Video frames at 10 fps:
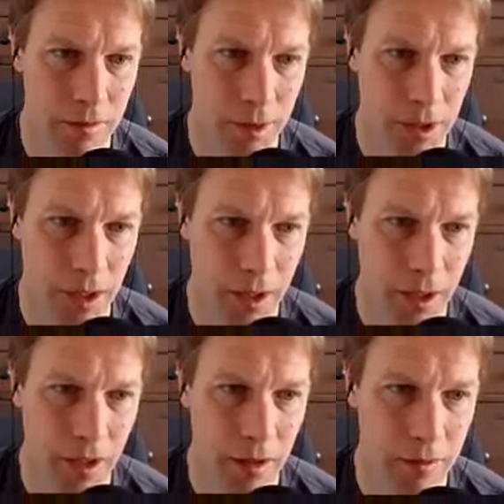but that
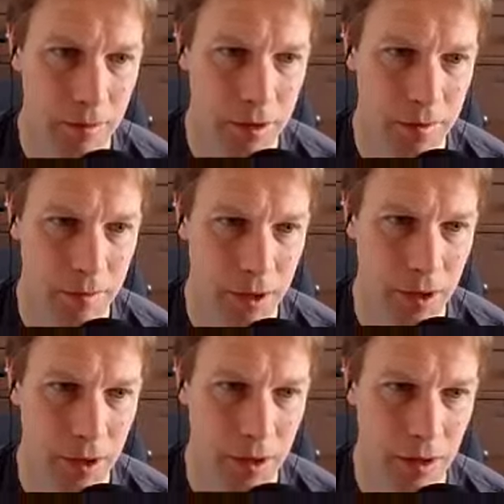L must
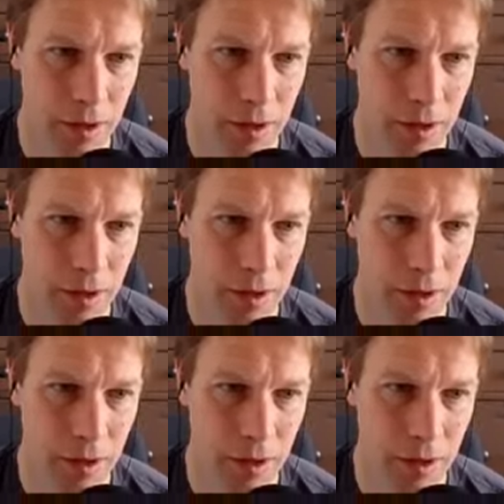be